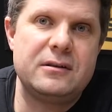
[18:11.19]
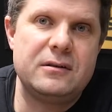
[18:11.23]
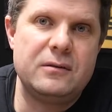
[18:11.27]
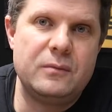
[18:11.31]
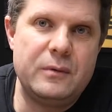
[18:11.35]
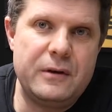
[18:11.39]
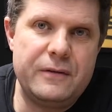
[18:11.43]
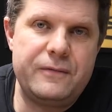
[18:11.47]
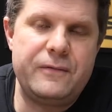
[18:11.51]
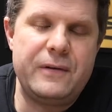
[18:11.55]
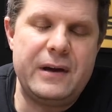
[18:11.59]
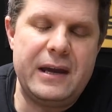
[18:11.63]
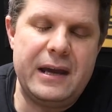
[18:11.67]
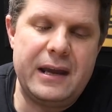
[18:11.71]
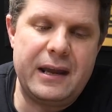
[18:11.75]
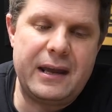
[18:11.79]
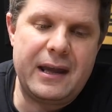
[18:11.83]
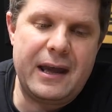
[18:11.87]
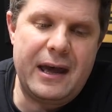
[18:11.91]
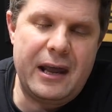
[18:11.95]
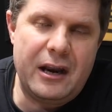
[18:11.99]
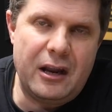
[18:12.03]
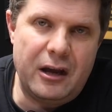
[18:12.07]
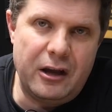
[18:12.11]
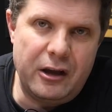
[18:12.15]
with Vic,
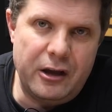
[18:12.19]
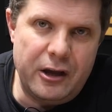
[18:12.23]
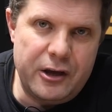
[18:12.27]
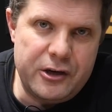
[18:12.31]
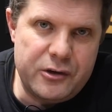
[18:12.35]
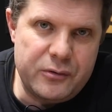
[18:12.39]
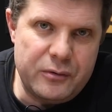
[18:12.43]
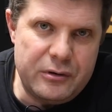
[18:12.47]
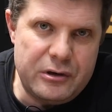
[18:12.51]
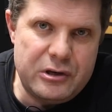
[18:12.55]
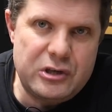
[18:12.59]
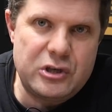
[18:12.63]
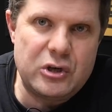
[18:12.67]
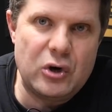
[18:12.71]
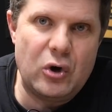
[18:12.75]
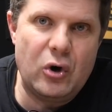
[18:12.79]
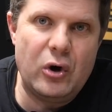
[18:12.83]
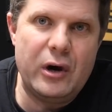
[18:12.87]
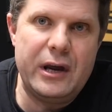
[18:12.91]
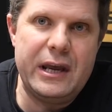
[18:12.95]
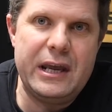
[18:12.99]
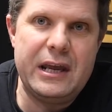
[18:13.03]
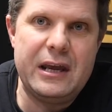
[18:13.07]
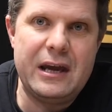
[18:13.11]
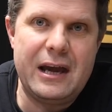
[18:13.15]
and I'm going to
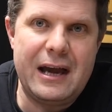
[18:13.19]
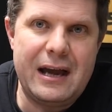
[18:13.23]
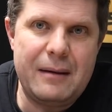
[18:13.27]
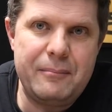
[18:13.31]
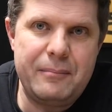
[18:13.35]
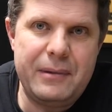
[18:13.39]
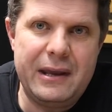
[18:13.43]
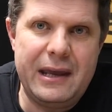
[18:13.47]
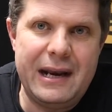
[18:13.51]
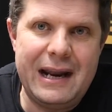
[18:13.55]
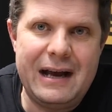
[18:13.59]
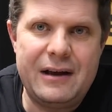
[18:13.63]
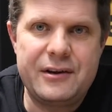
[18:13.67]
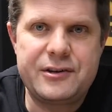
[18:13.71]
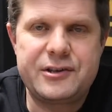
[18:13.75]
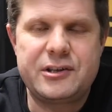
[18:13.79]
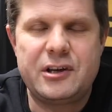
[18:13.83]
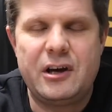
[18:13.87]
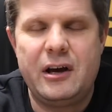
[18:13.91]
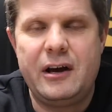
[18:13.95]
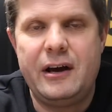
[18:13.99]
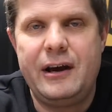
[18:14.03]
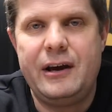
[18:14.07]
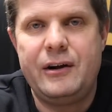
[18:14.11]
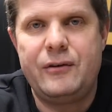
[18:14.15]
enjoy being
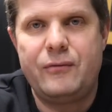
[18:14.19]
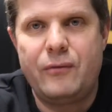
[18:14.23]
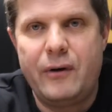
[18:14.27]
outside,